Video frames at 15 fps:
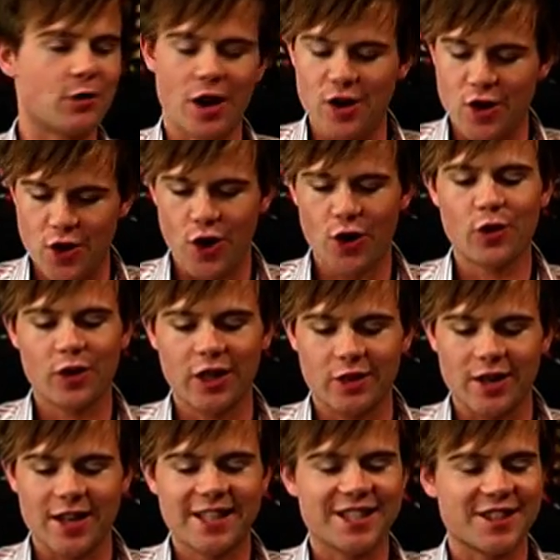right. No
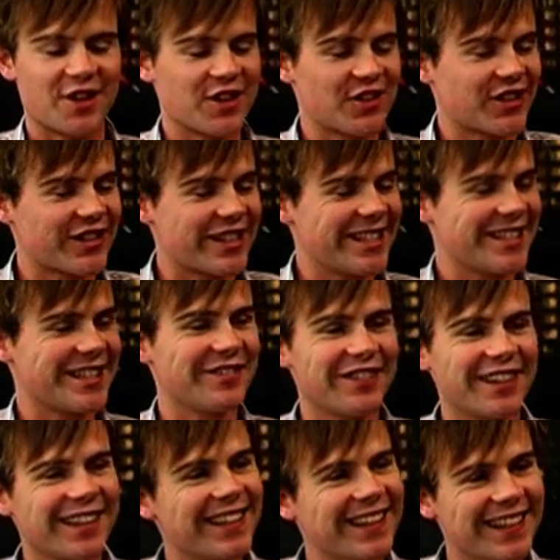regrets. No regrets ever.